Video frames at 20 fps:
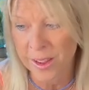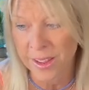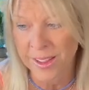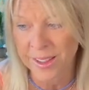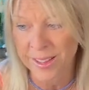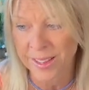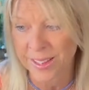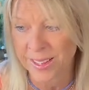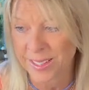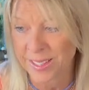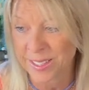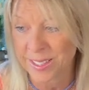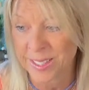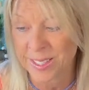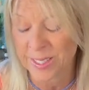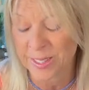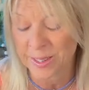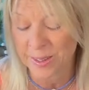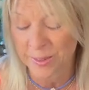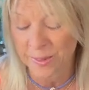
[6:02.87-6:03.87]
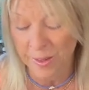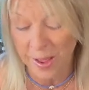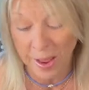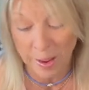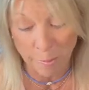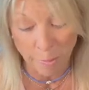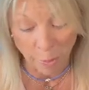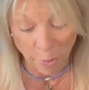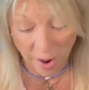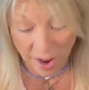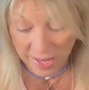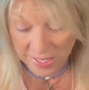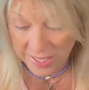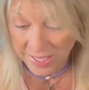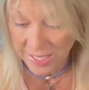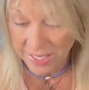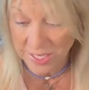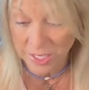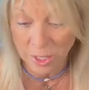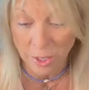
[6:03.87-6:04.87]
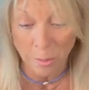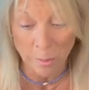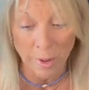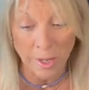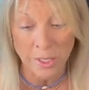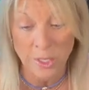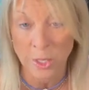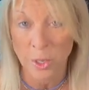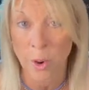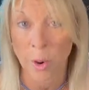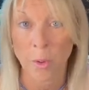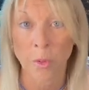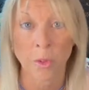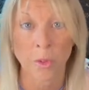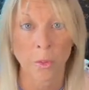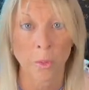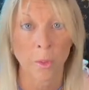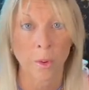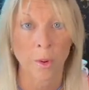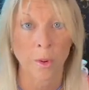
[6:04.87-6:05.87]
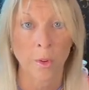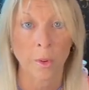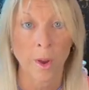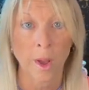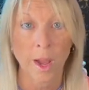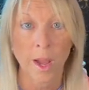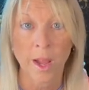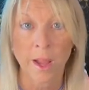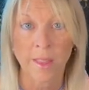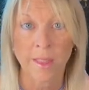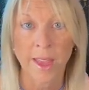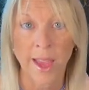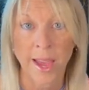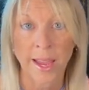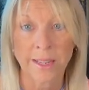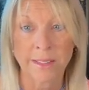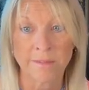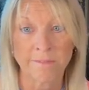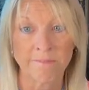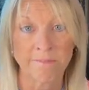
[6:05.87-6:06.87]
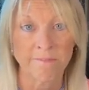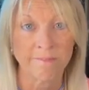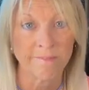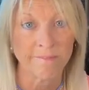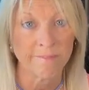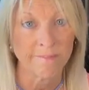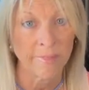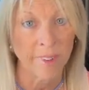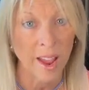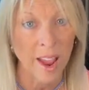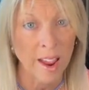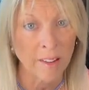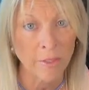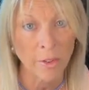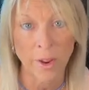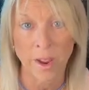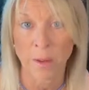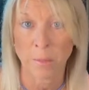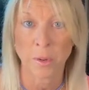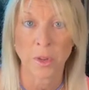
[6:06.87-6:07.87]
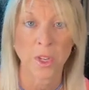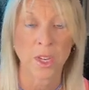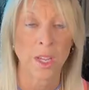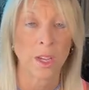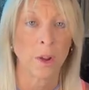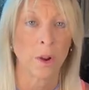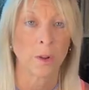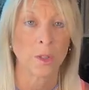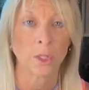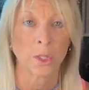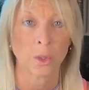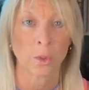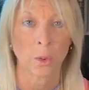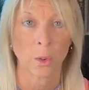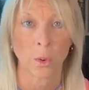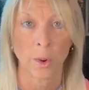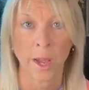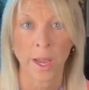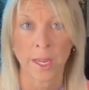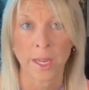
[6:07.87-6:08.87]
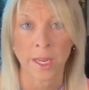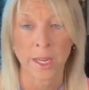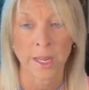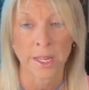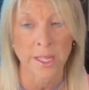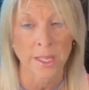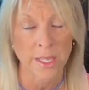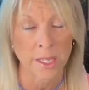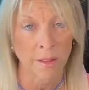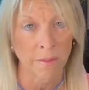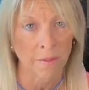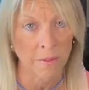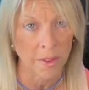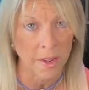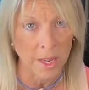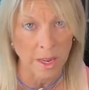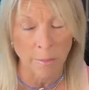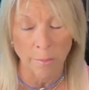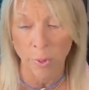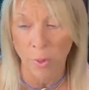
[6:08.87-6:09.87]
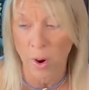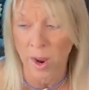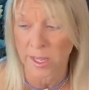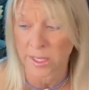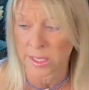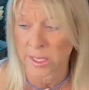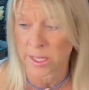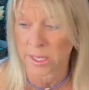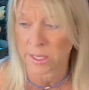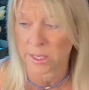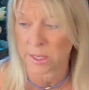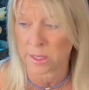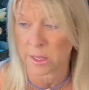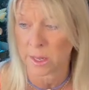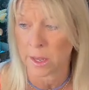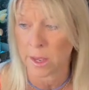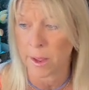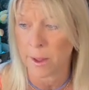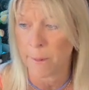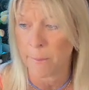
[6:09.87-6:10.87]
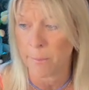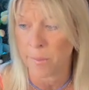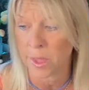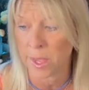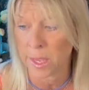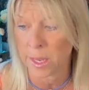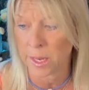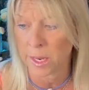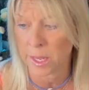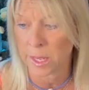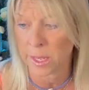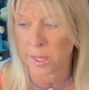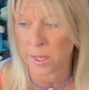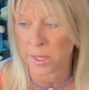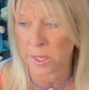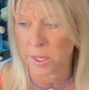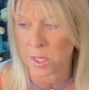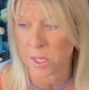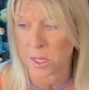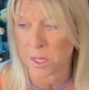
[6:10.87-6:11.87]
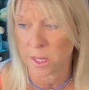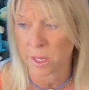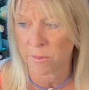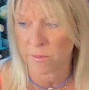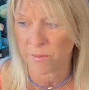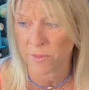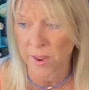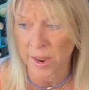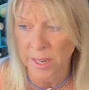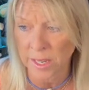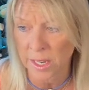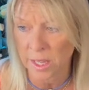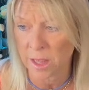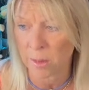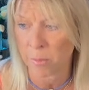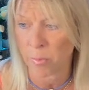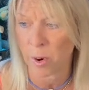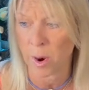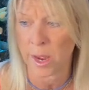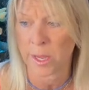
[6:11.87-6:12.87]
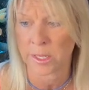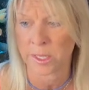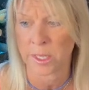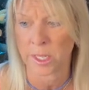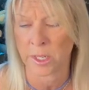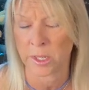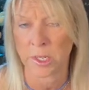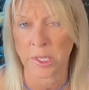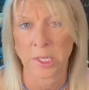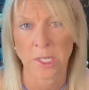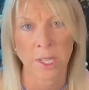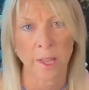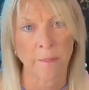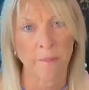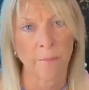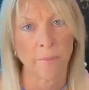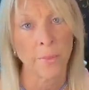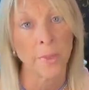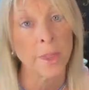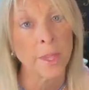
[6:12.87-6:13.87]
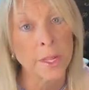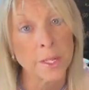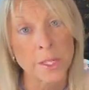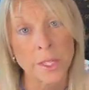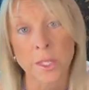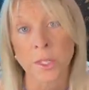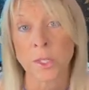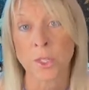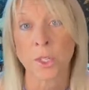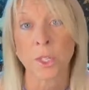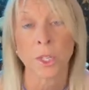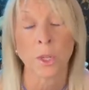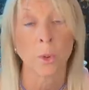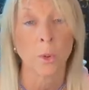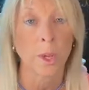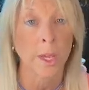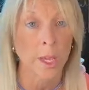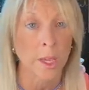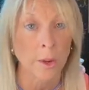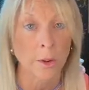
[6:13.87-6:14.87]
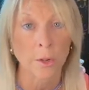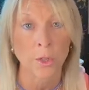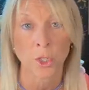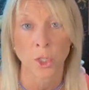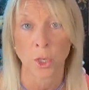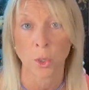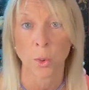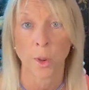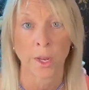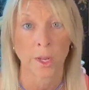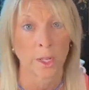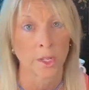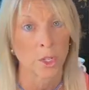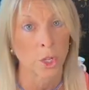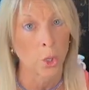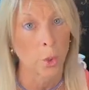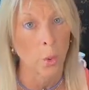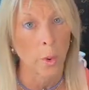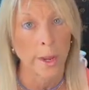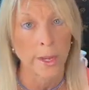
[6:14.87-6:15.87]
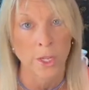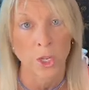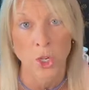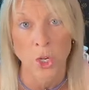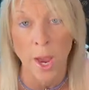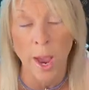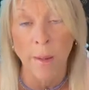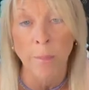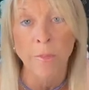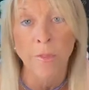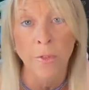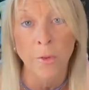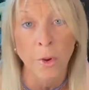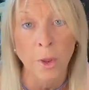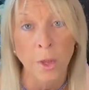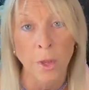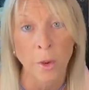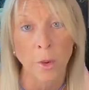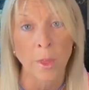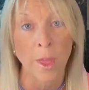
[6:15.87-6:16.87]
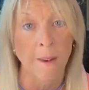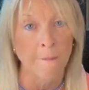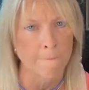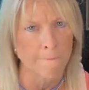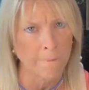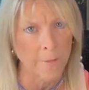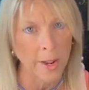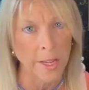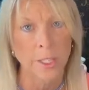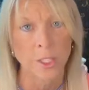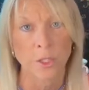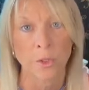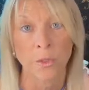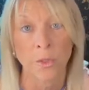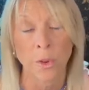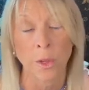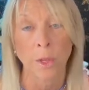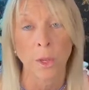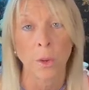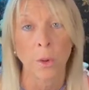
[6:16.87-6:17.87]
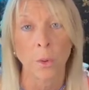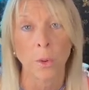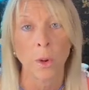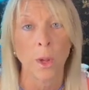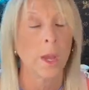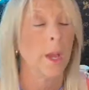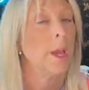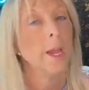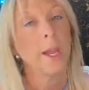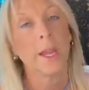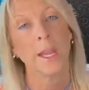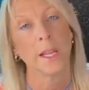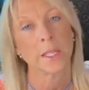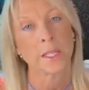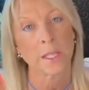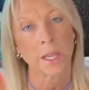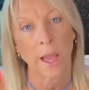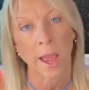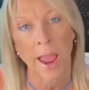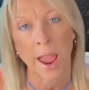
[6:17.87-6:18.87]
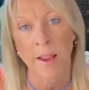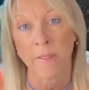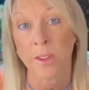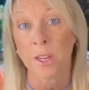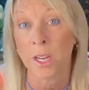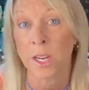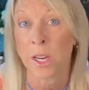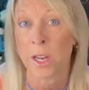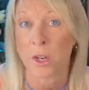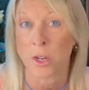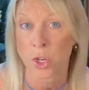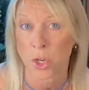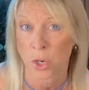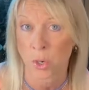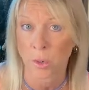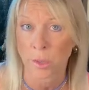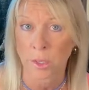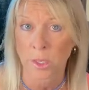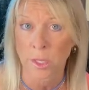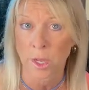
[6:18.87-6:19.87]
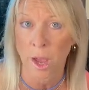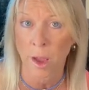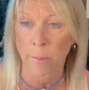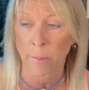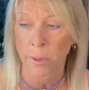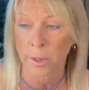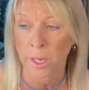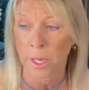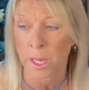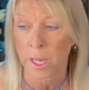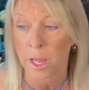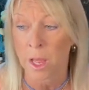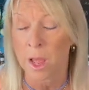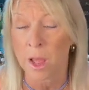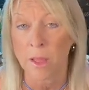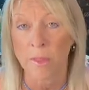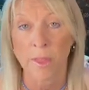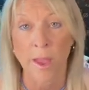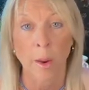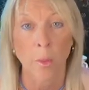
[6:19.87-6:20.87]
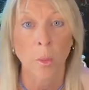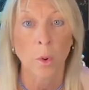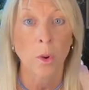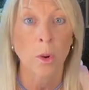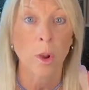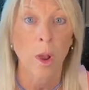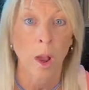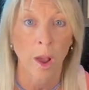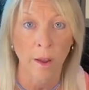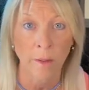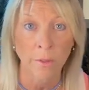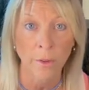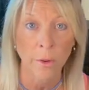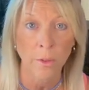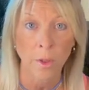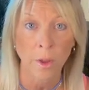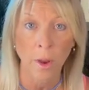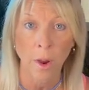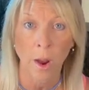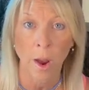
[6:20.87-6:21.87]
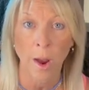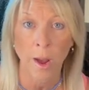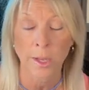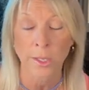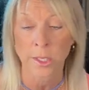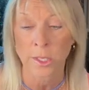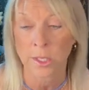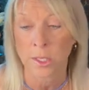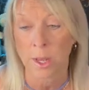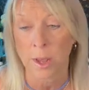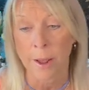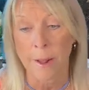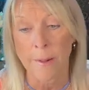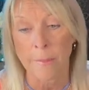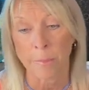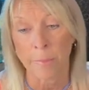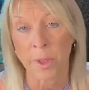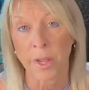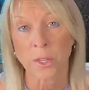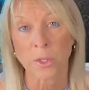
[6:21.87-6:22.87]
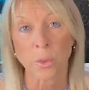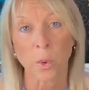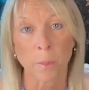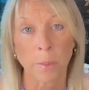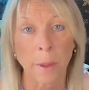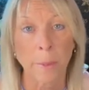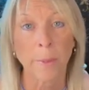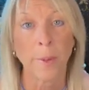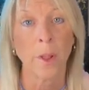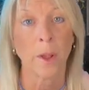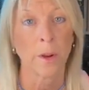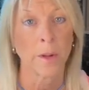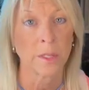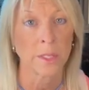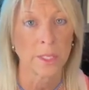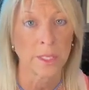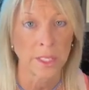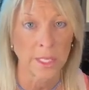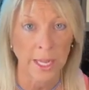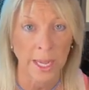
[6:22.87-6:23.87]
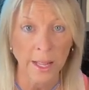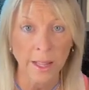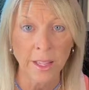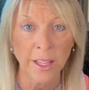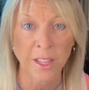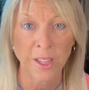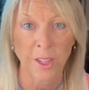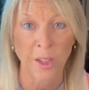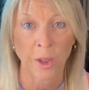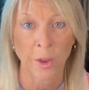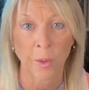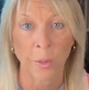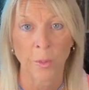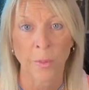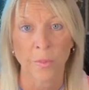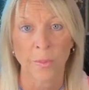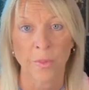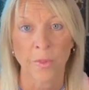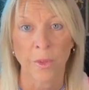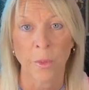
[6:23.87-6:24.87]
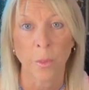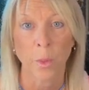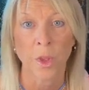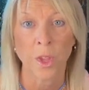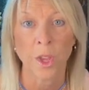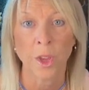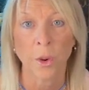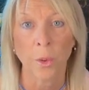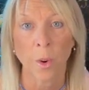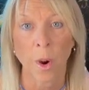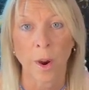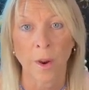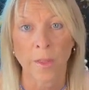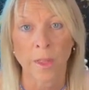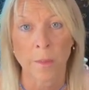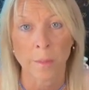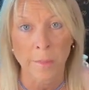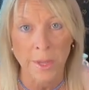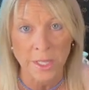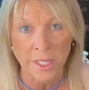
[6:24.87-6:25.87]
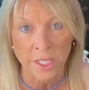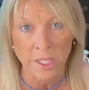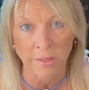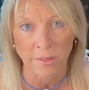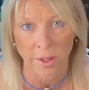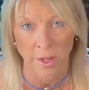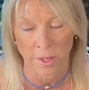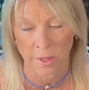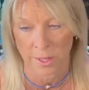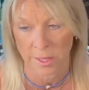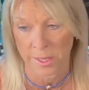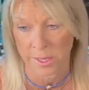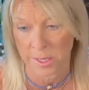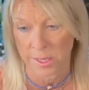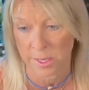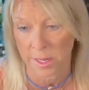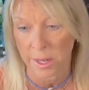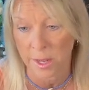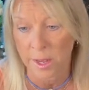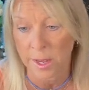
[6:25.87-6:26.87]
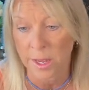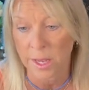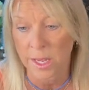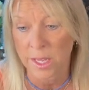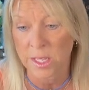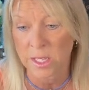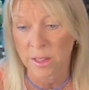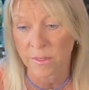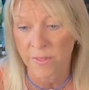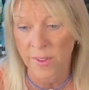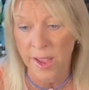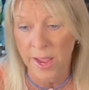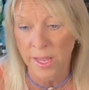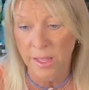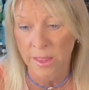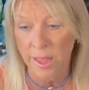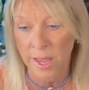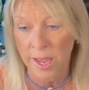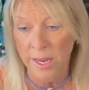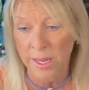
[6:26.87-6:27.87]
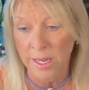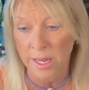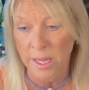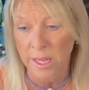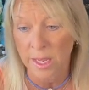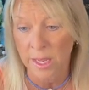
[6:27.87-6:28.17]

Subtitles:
is a process you must go through that every amputee goes through, and it is the fitting process. It is finding the prosthetist that listens to you, hears you, and does a great job for you, that fights for you. It's having an insurance company that will cover the cost, because what people aren't telling you when you are in the midst of all this is the fact that,